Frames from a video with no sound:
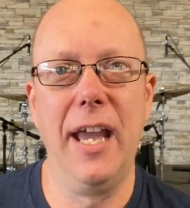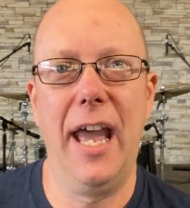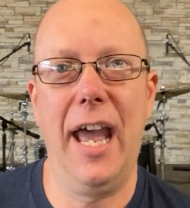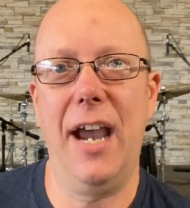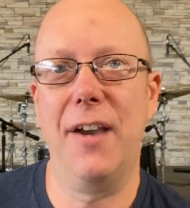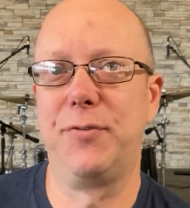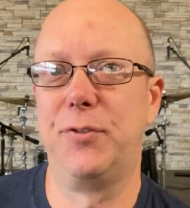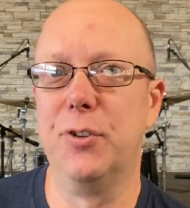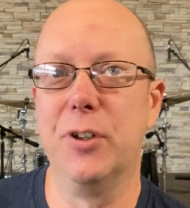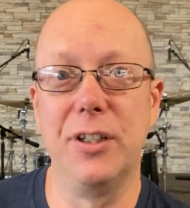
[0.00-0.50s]

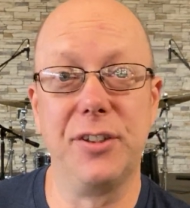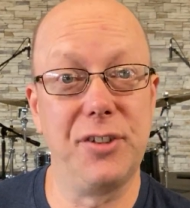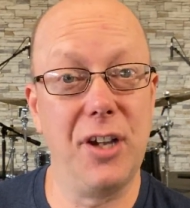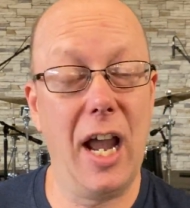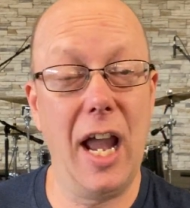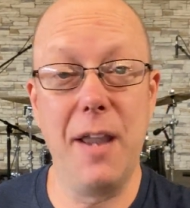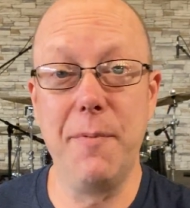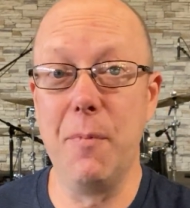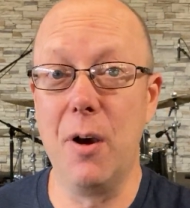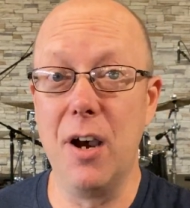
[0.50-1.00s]
after a
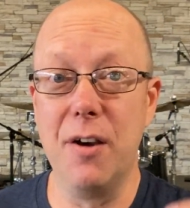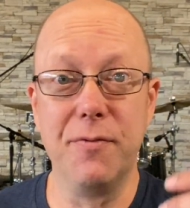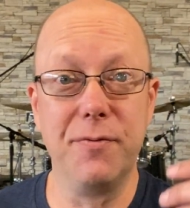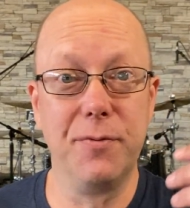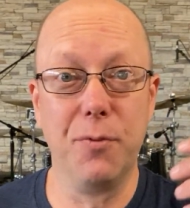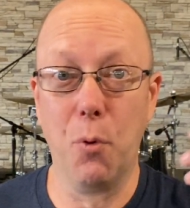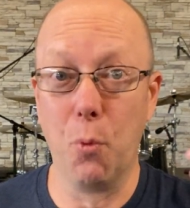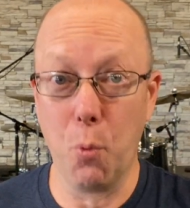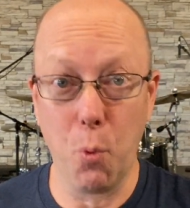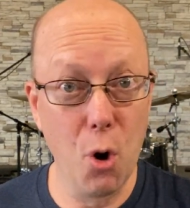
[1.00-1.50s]
time
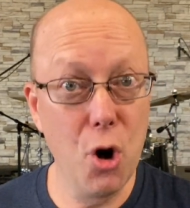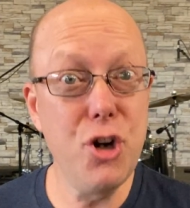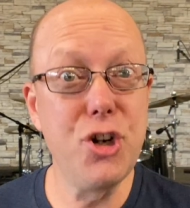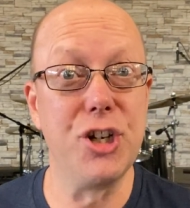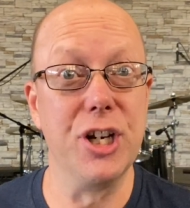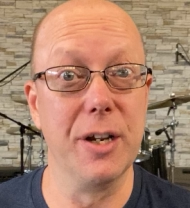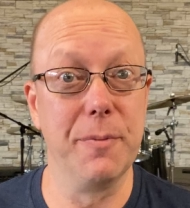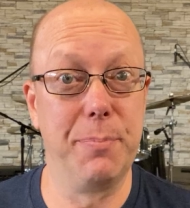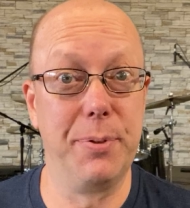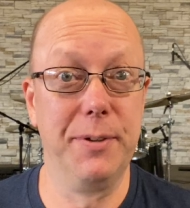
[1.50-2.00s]
of
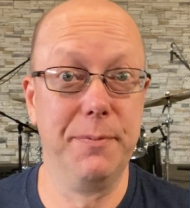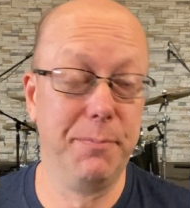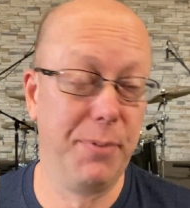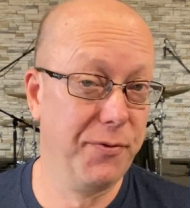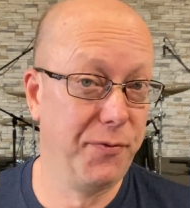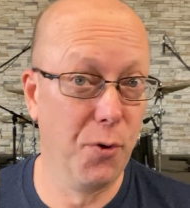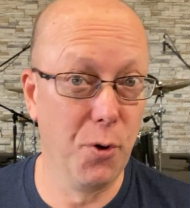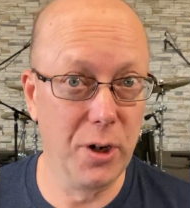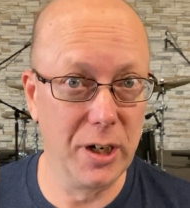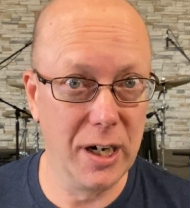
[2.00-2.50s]
worship
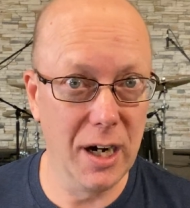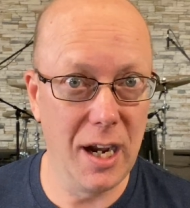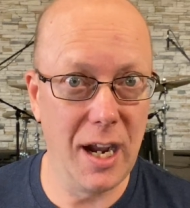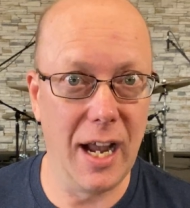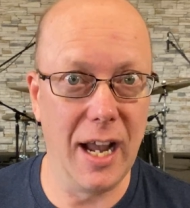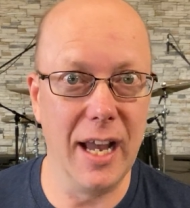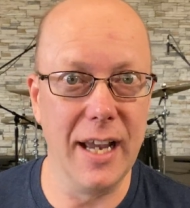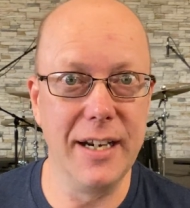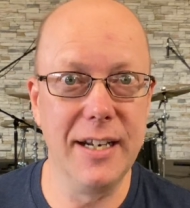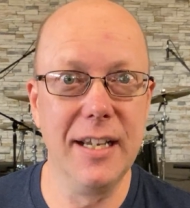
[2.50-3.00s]
before
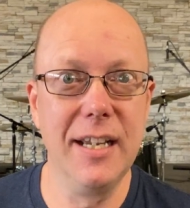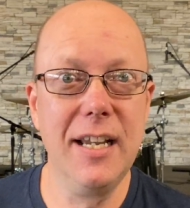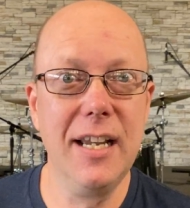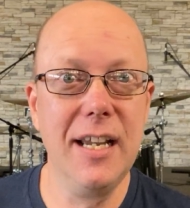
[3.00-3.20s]
God,